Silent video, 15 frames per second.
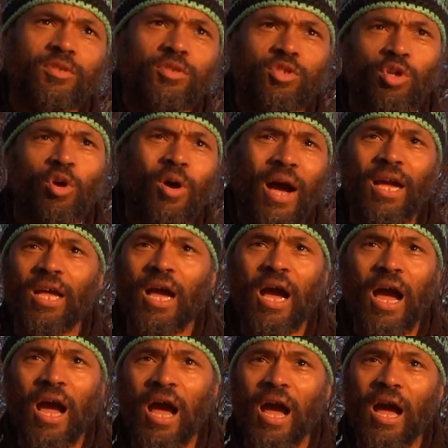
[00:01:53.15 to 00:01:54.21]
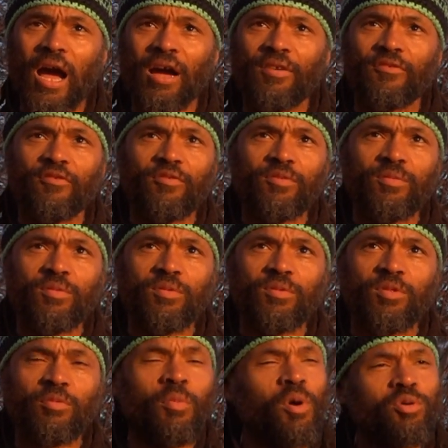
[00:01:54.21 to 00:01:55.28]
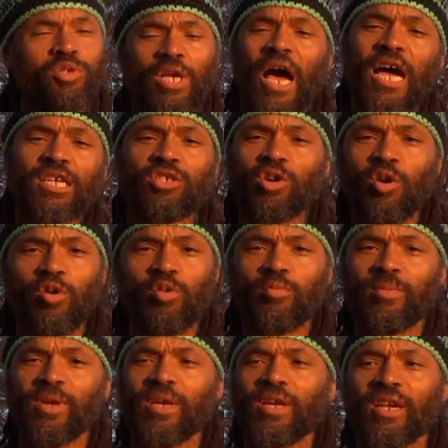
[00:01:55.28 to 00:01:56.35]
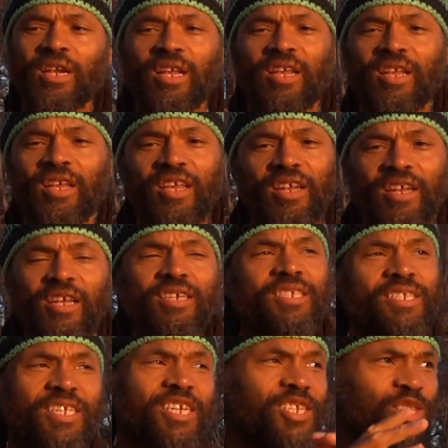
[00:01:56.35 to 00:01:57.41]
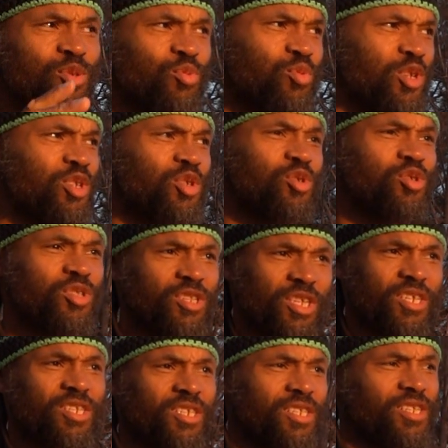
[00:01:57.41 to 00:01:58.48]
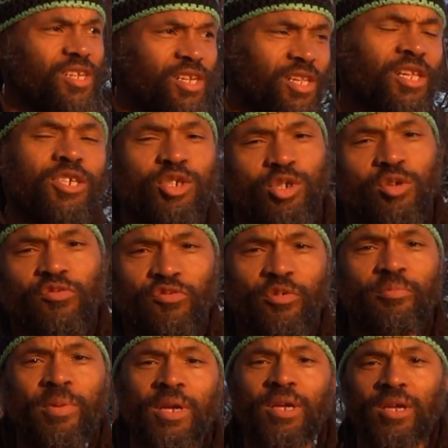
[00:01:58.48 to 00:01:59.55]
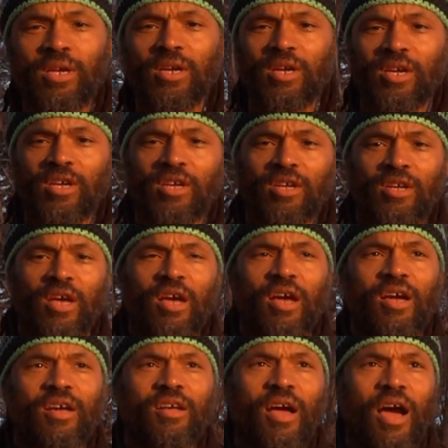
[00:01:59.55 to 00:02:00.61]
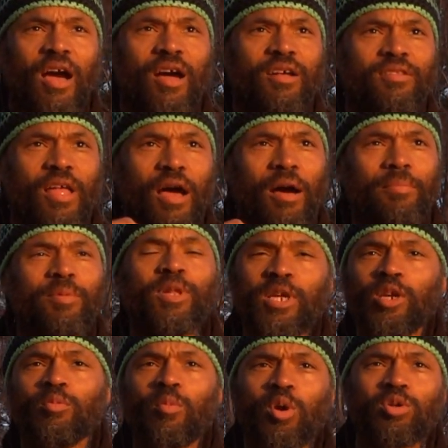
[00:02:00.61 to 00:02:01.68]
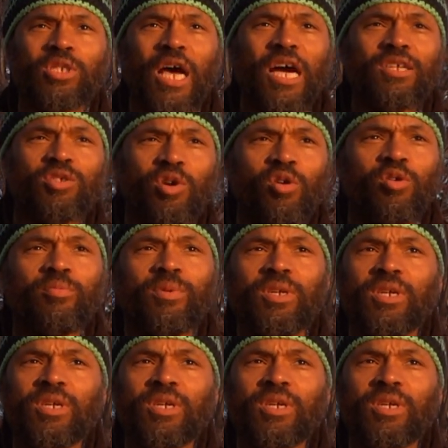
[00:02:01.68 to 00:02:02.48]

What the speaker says: so the Most High told me, and this is the clincher for me. I believe the Most High told me,